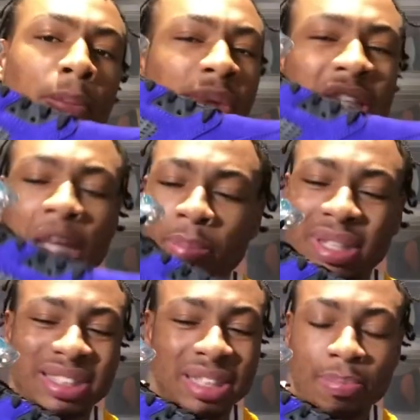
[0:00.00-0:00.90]
keep it
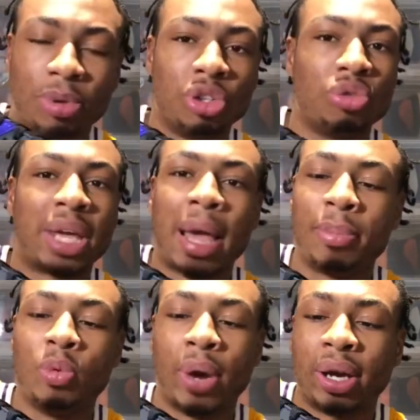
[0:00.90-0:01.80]
simple. You can't
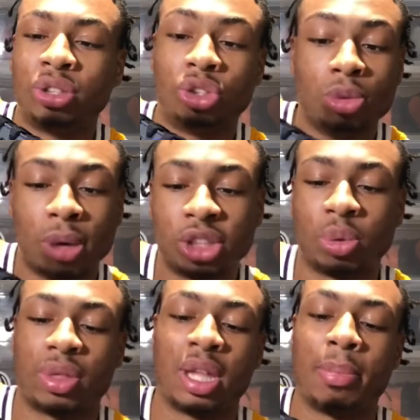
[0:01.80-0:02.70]
be wearing too much
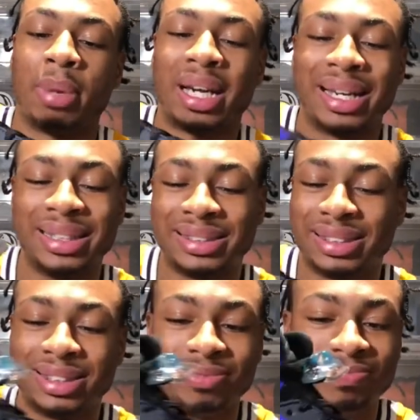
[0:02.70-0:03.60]
with it
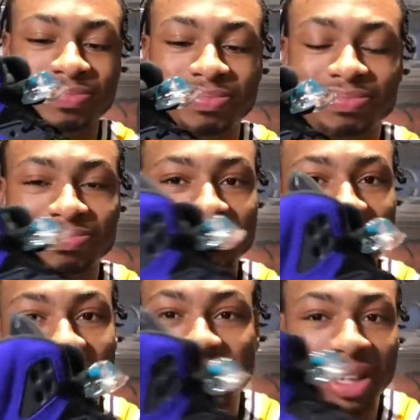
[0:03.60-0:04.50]
because
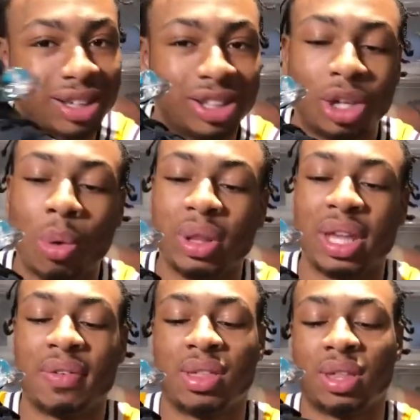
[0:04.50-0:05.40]
it's not going to go with
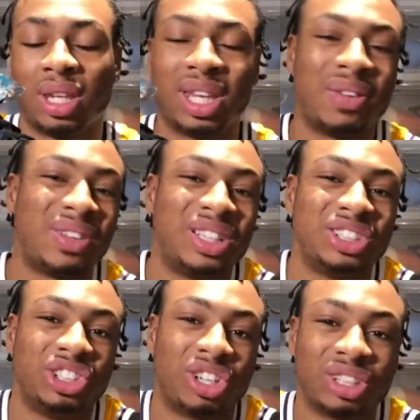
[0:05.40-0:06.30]
everything. Even this
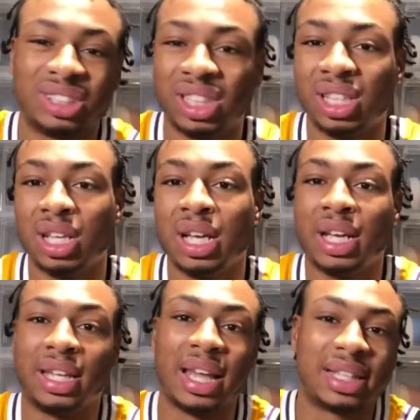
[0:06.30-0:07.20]
jersey,
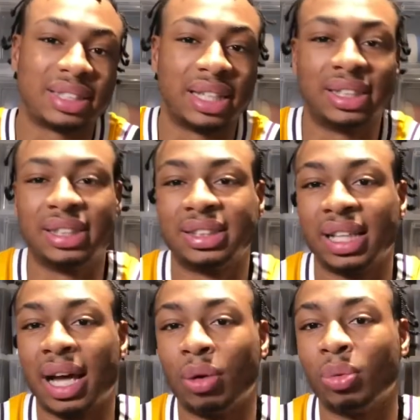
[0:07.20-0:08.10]
yes, I did
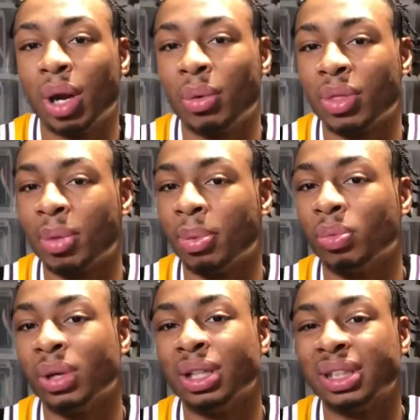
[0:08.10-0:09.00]
say I would wear it with it, but
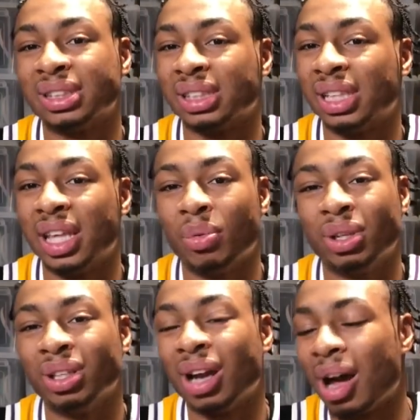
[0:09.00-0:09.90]
realistically, it would
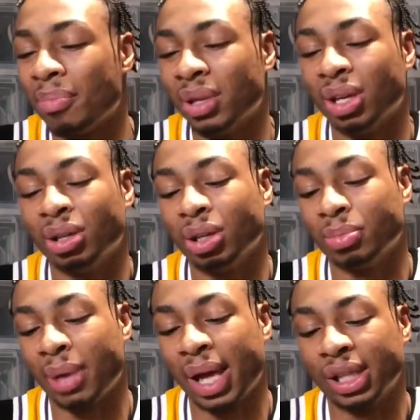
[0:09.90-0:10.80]
not be a good
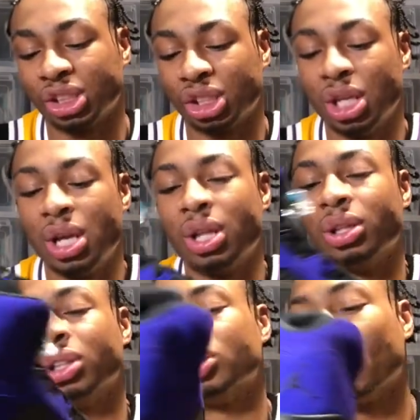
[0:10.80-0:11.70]
match.
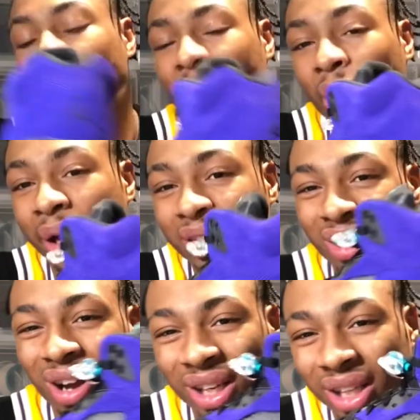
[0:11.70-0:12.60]
The turquoise
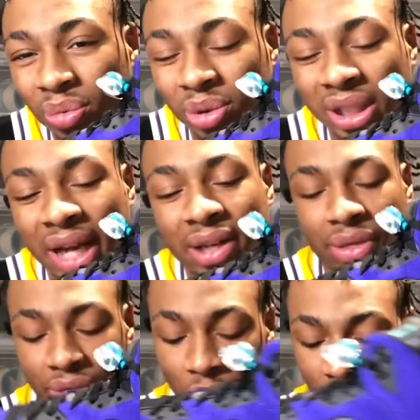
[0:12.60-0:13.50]
on it would kind of
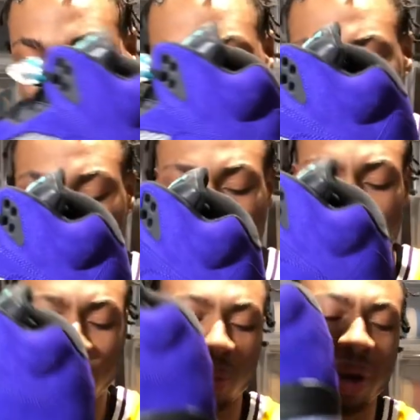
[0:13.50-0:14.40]
throw it off.
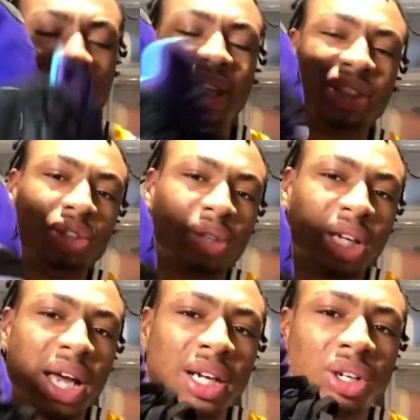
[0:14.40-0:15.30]
Wear this, you can
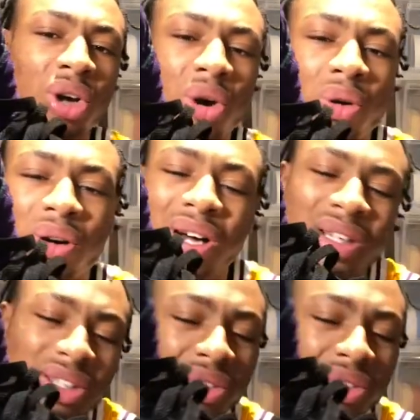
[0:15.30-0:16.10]
kind of go, uh, you